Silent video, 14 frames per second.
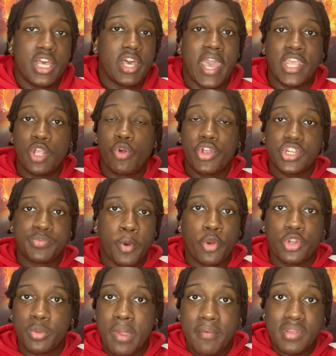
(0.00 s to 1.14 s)
And Jokic burned
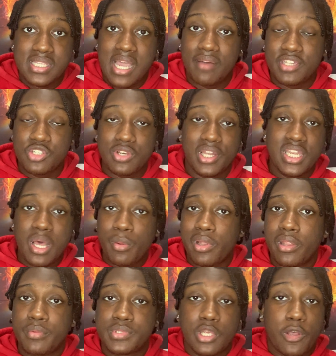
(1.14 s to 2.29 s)
them every time they tried to double
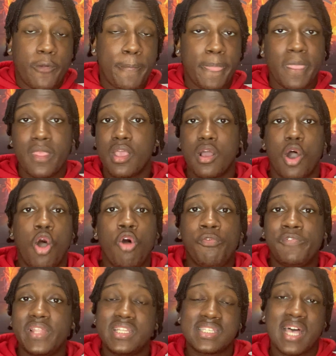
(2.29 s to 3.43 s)
him. So,
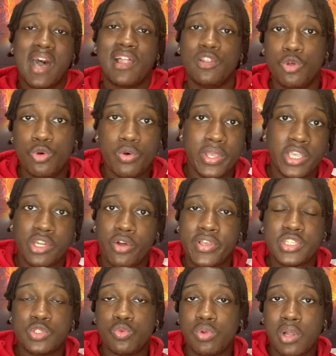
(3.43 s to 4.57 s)
hopefully Ty Lue and, you know,
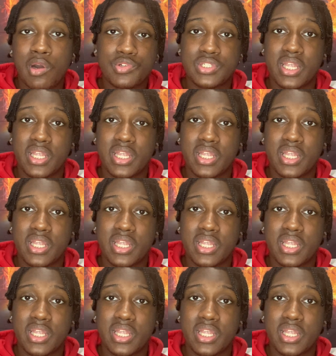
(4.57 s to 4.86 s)
his new coach.